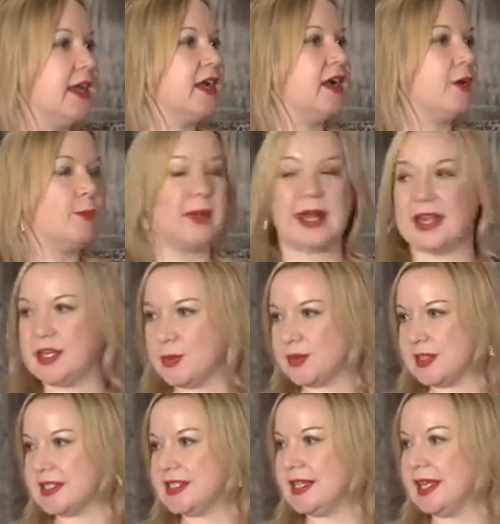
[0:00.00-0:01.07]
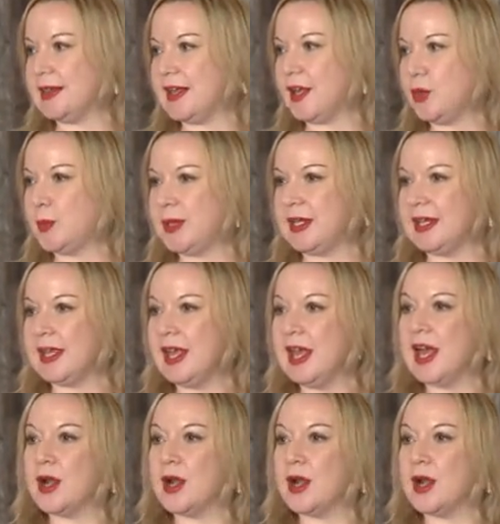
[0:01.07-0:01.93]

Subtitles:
combined with the TLLP,